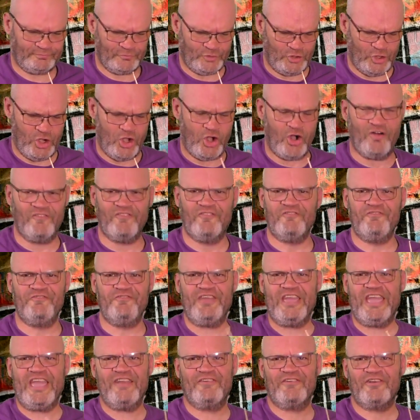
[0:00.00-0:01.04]
Oh,
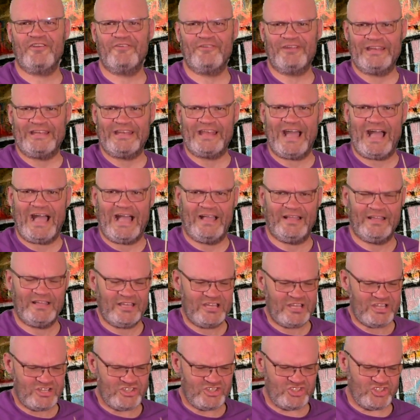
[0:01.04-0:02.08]
Vera in that.
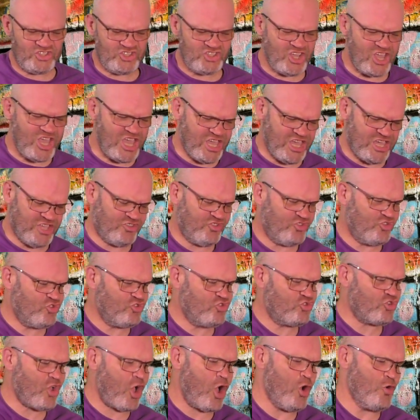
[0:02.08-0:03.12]
She is
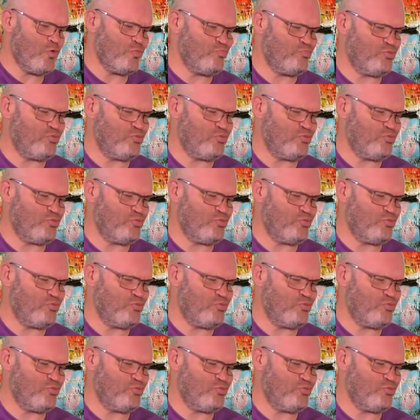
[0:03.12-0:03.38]
so